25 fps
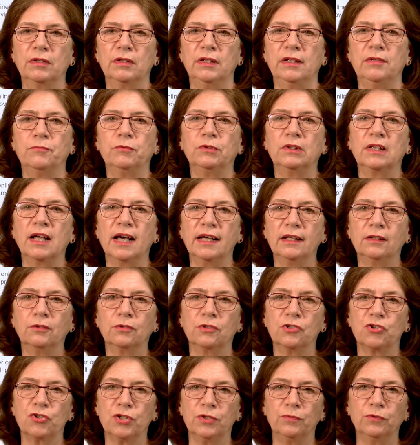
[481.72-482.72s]
he would like
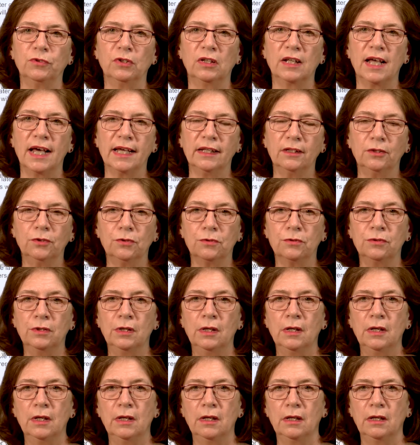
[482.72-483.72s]
or she would like to
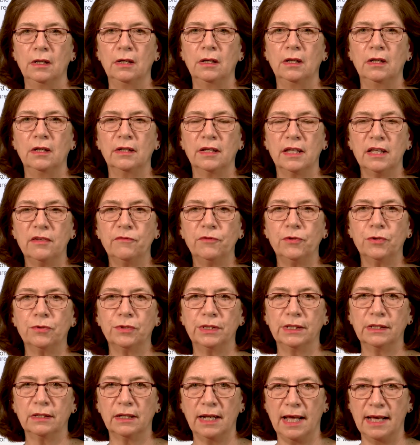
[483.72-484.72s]
give you
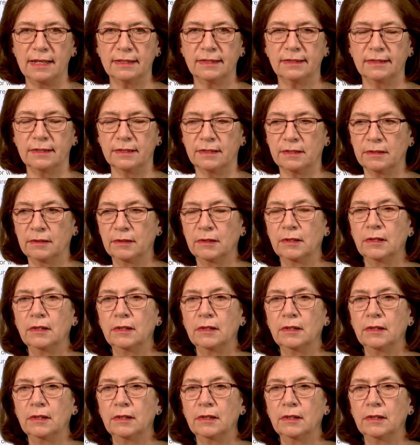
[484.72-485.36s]
the classes.